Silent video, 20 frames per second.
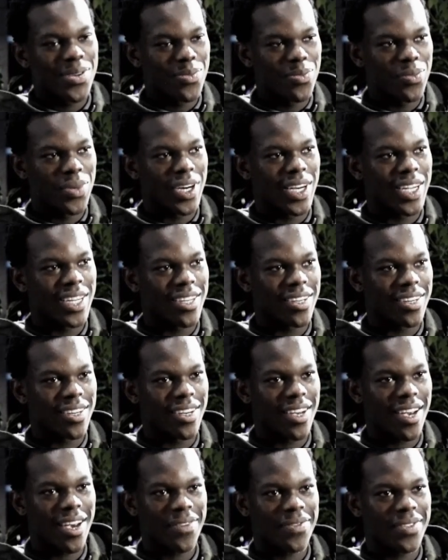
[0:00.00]
But
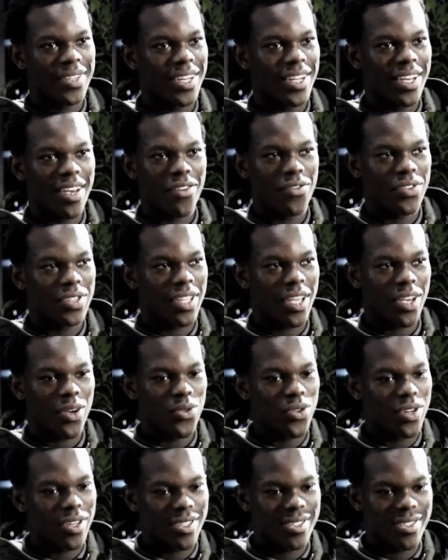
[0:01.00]
after that, everything
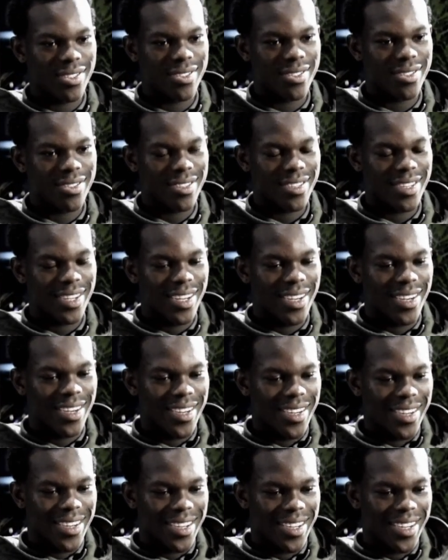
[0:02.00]
was
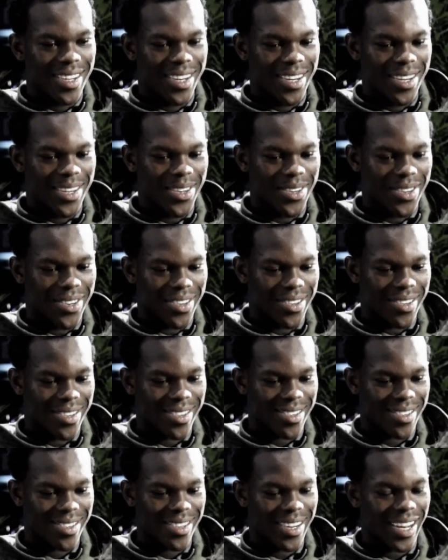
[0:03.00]
a little,
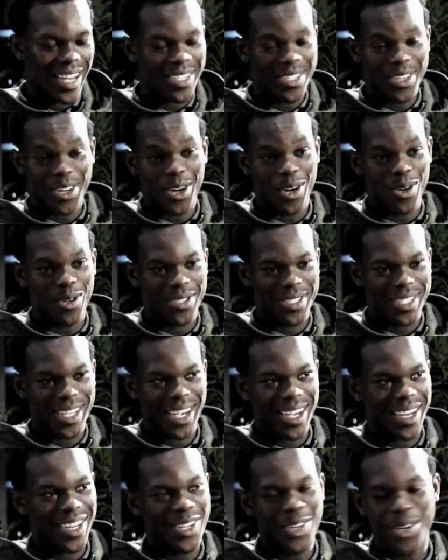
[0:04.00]
like the coach
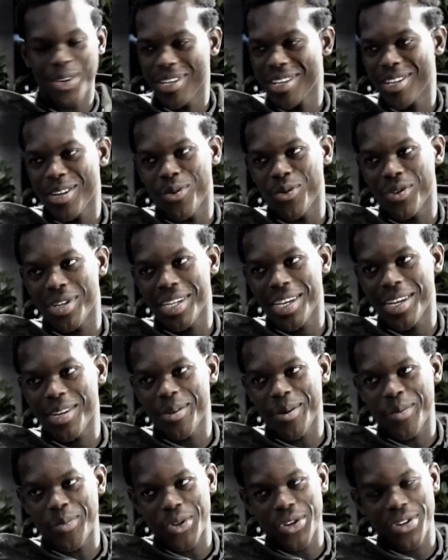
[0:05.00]
said, you don't want that
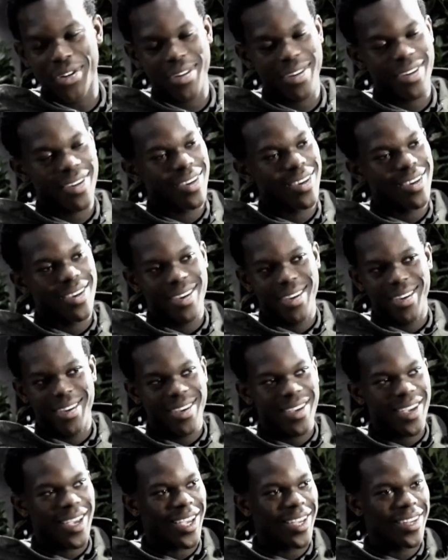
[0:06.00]
no more.
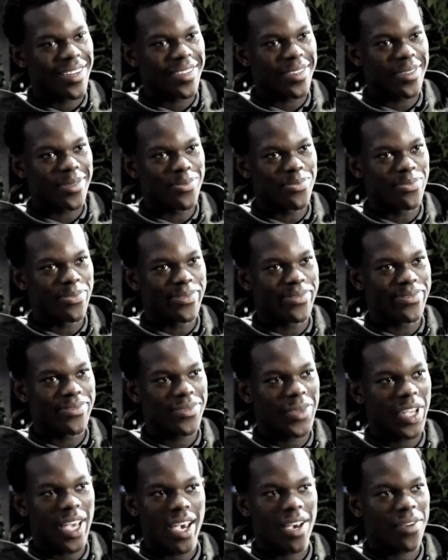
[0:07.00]
And
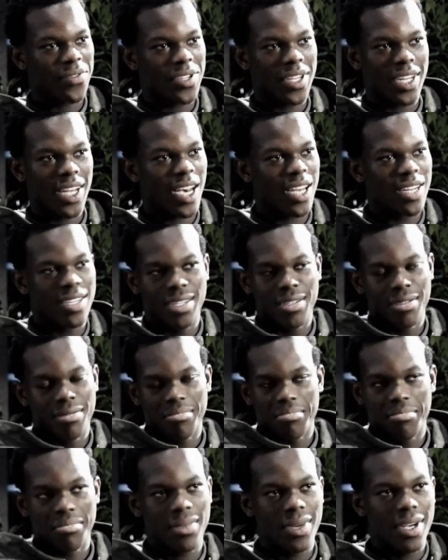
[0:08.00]
yeah, after that,
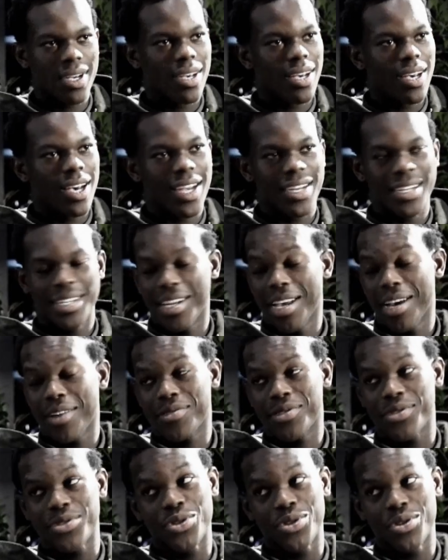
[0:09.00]
I didn't
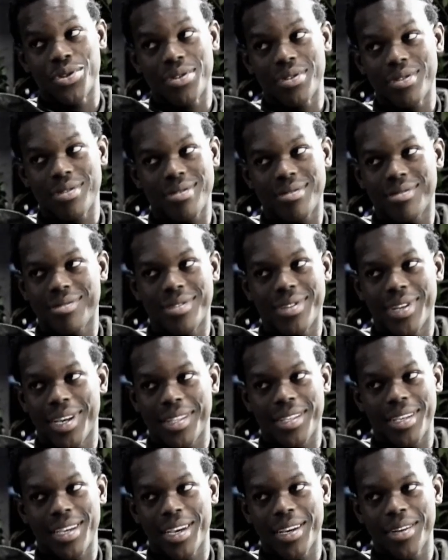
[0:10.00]
have to do
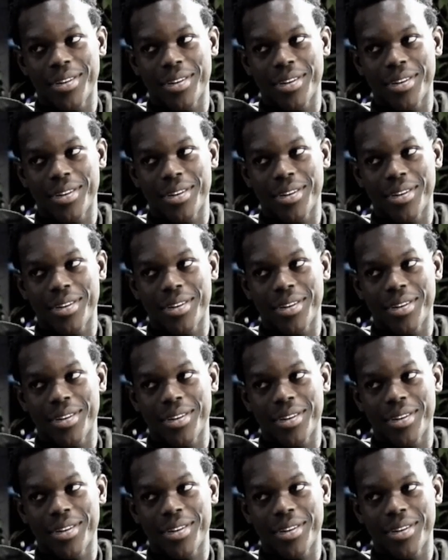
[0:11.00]
nothing at